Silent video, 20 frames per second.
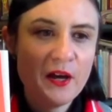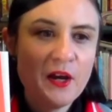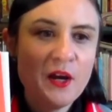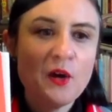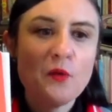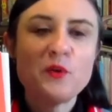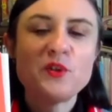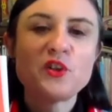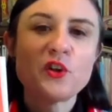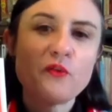
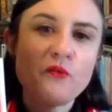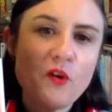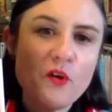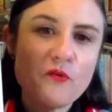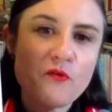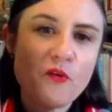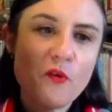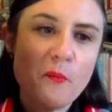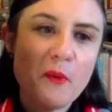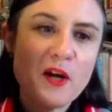which I wrote
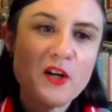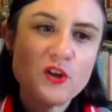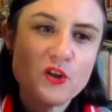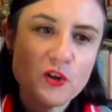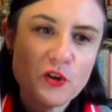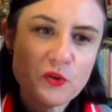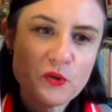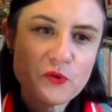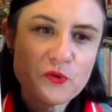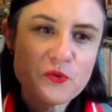from my
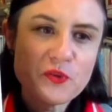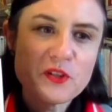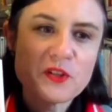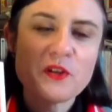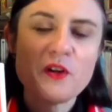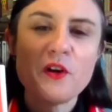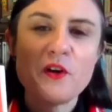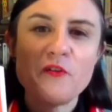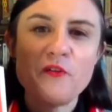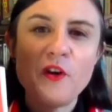journals,
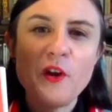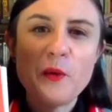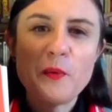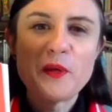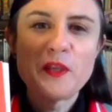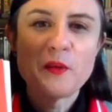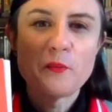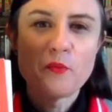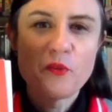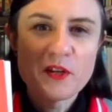following the
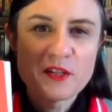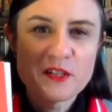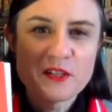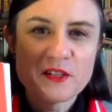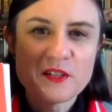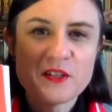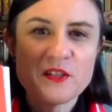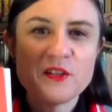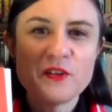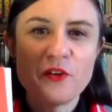
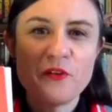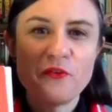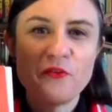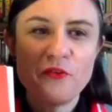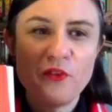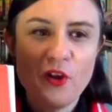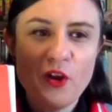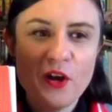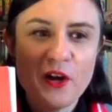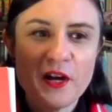presences of
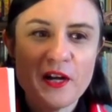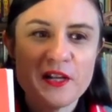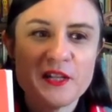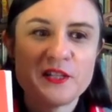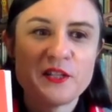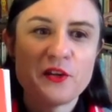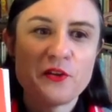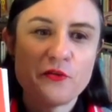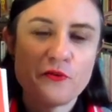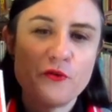flies
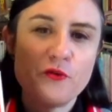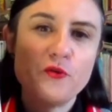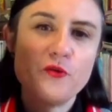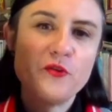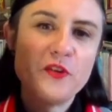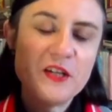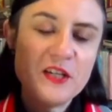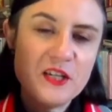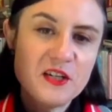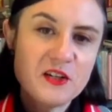through the
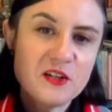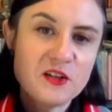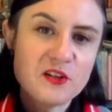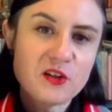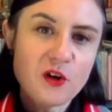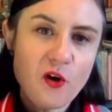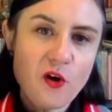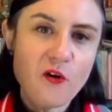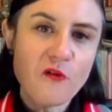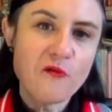years
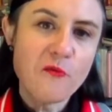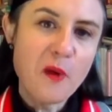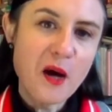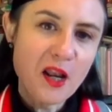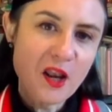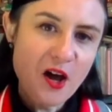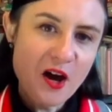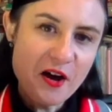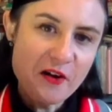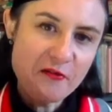of my
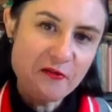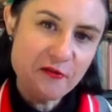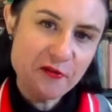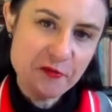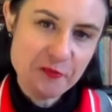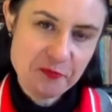life.